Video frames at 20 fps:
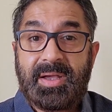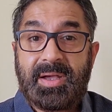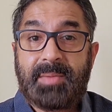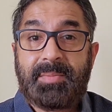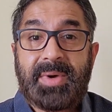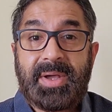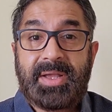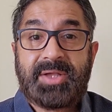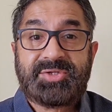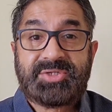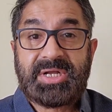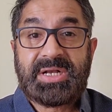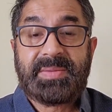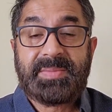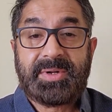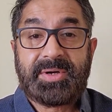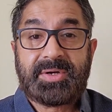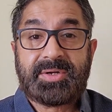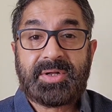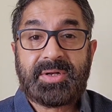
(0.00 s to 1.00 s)
by a
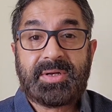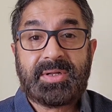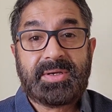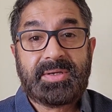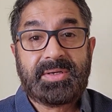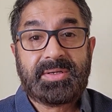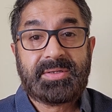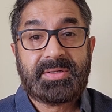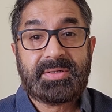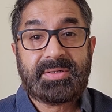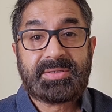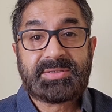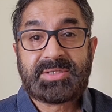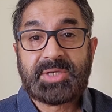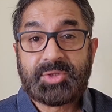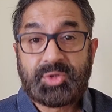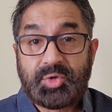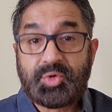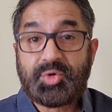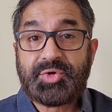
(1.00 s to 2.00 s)
gentleman called
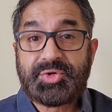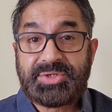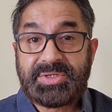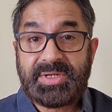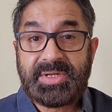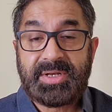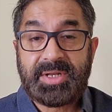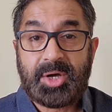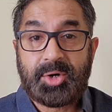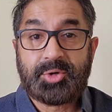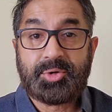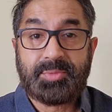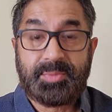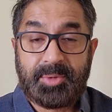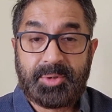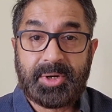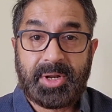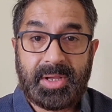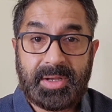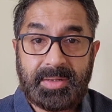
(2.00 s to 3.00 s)
Satoshi
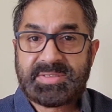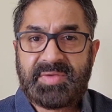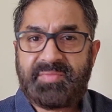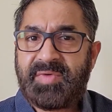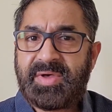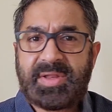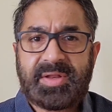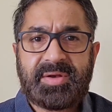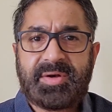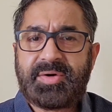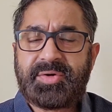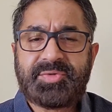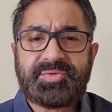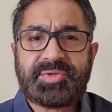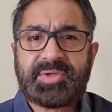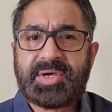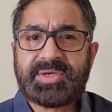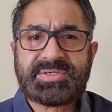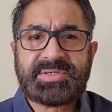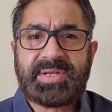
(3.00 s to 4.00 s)
Nakamoto, somewhere around
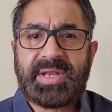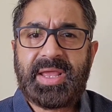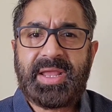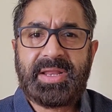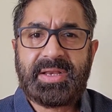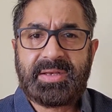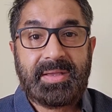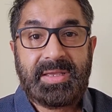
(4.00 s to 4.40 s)
2008.